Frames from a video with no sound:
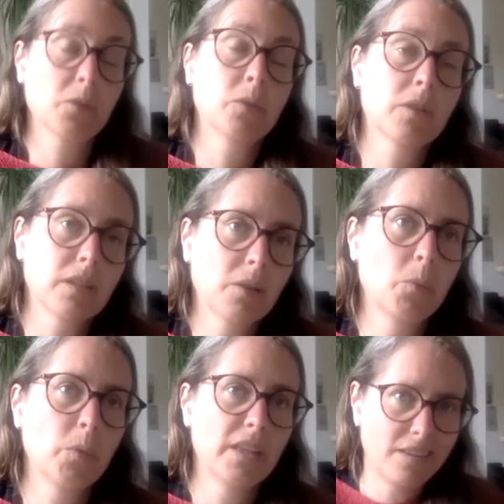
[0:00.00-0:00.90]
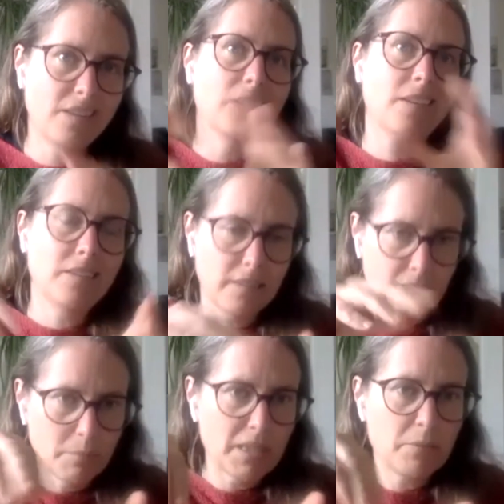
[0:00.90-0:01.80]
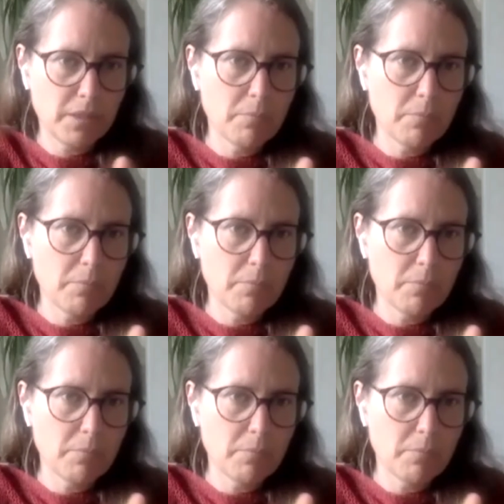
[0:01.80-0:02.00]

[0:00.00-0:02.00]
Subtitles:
or within it, there might be